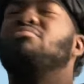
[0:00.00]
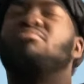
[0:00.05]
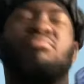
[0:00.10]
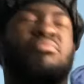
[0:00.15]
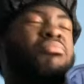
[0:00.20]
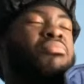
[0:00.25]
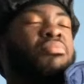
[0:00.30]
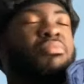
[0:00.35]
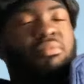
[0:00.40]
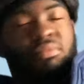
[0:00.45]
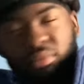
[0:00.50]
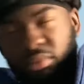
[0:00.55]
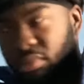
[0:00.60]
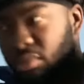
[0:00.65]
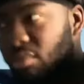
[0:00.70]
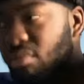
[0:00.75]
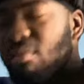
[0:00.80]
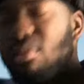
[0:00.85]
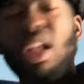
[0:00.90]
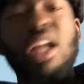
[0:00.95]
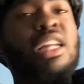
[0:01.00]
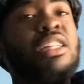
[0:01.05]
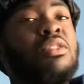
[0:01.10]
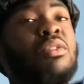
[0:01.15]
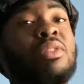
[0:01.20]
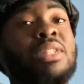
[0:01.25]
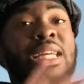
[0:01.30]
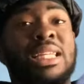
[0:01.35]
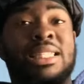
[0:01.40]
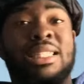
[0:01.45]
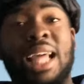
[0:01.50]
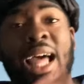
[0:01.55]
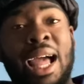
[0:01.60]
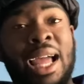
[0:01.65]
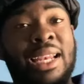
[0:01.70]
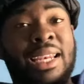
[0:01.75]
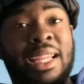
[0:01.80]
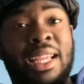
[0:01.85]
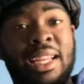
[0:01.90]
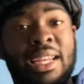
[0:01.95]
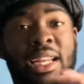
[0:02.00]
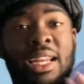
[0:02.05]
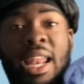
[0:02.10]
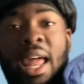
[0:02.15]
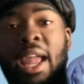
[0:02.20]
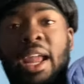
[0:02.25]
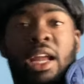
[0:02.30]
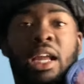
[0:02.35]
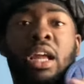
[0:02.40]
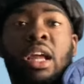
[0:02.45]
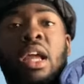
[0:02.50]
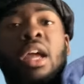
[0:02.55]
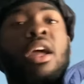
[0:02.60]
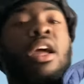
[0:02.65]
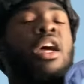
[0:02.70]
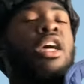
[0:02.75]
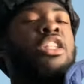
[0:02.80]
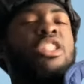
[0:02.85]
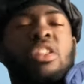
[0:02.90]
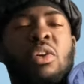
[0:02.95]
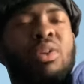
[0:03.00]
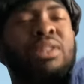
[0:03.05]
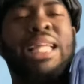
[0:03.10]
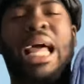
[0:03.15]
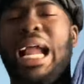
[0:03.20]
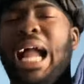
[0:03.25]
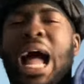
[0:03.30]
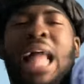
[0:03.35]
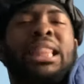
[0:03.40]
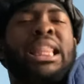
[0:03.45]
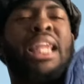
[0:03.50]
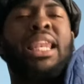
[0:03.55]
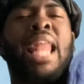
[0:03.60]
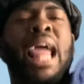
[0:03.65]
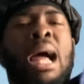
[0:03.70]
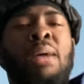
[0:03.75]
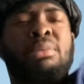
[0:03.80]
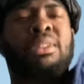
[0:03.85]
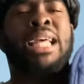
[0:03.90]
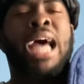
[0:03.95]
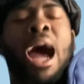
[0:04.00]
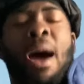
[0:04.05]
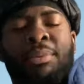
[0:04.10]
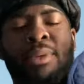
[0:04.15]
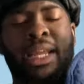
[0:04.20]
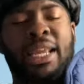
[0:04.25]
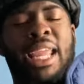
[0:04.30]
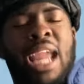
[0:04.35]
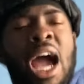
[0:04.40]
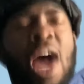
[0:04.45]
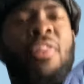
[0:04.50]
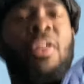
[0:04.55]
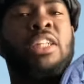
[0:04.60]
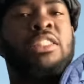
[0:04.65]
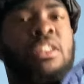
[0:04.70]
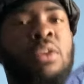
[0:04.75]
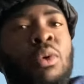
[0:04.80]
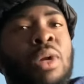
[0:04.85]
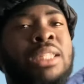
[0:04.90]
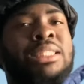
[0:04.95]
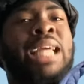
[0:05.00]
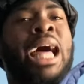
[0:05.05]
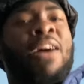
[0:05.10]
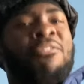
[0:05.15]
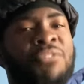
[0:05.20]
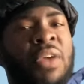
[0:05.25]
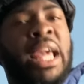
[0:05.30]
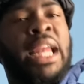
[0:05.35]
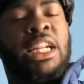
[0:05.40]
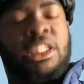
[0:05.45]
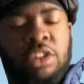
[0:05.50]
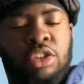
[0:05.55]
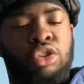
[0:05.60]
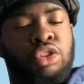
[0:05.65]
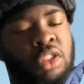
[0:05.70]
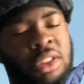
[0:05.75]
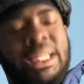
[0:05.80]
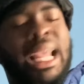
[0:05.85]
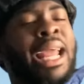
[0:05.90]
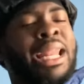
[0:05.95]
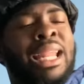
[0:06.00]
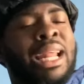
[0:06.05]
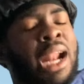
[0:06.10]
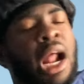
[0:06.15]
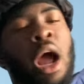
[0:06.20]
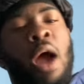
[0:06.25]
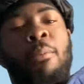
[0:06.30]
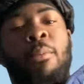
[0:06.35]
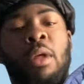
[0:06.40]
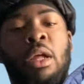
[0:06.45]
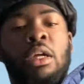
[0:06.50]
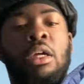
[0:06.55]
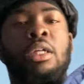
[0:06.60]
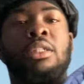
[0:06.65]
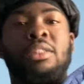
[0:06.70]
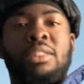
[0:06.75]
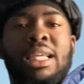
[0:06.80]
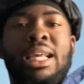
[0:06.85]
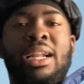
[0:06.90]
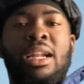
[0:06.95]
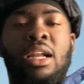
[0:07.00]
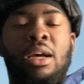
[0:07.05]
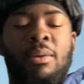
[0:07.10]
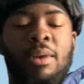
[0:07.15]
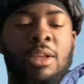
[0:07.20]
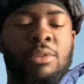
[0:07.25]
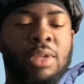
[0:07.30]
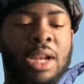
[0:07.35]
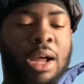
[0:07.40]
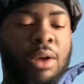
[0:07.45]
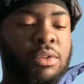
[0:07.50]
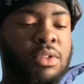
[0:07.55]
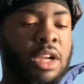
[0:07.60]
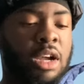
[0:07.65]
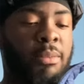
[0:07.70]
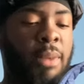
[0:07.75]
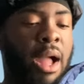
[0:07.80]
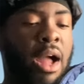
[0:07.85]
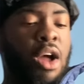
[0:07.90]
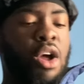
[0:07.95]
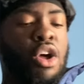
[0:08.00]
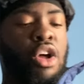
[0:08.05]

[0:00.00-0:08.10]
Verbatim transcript: As soon as I signed in and like as soon as I got the laptop together, as soon as I finished setting it up, set it up. That's what I was talking about.